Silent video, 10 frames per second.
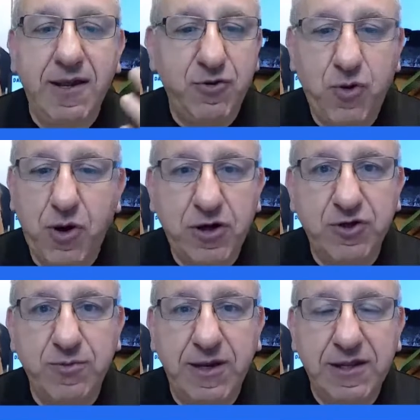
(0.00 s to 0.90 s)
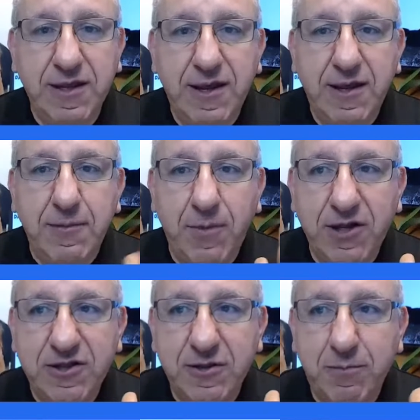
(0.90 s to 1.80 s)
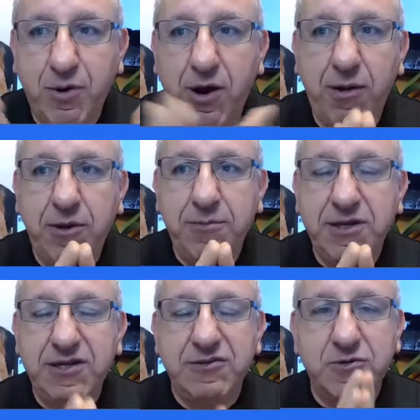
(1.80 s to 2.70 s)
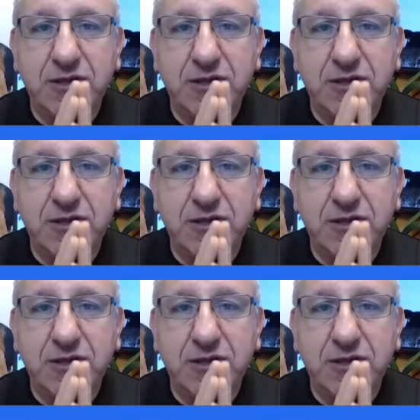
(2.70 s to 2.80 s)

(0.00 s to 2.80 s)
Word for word: No argument. But the problem is